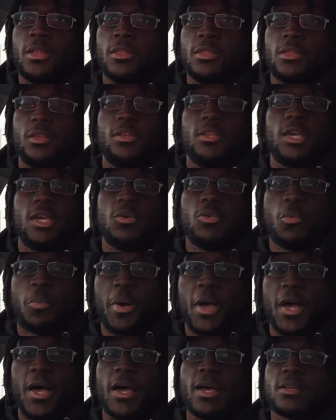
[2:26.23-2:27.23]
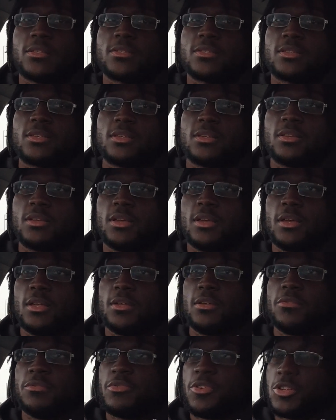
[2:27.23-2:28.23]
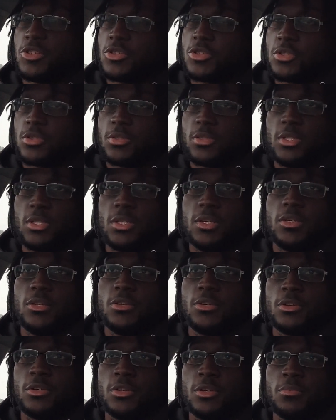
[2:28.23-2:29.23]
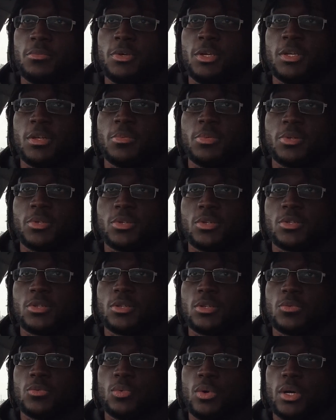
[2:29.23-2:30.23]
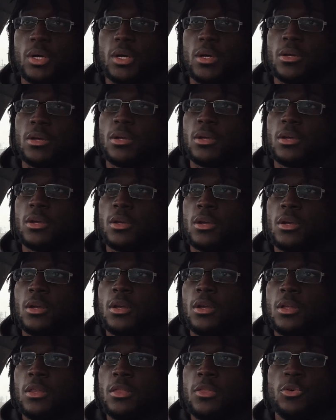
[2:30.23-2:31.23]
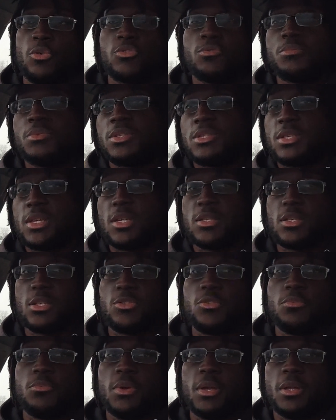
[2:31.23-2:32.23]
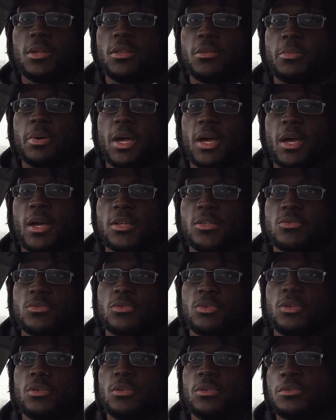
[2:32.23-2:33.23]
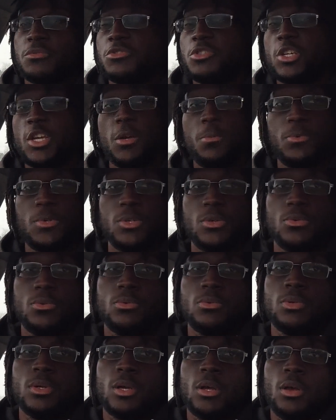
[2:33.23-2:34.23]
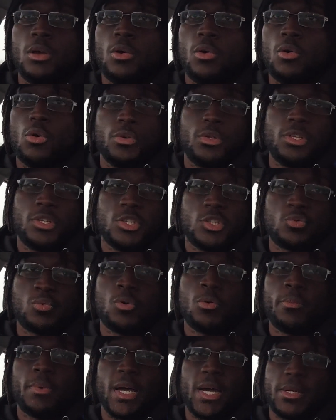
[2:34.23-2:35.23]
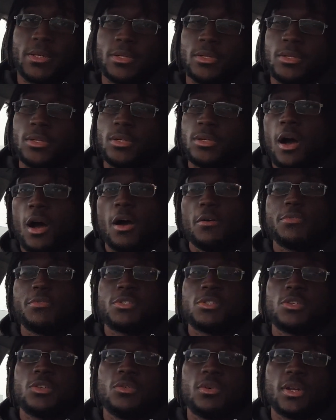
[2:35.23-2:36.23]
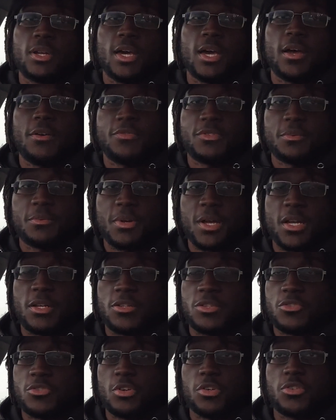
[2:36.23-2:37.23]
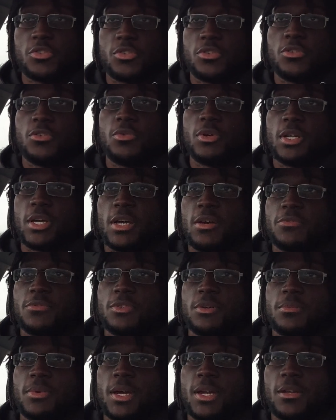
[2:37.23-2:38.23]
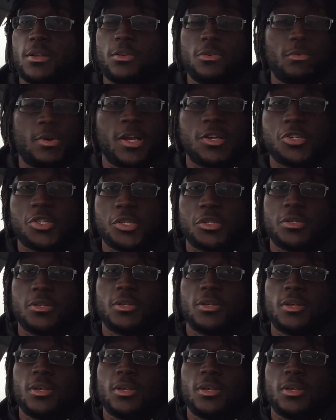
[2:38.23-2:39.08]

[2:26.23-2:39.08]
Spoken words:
the day will pass. And eventually you're going to be in a position where those mistakes that you made in the past will either have shaped you, or they just won't matter. Obviously, you want to have some kind of structure, you want to have some kind of direction,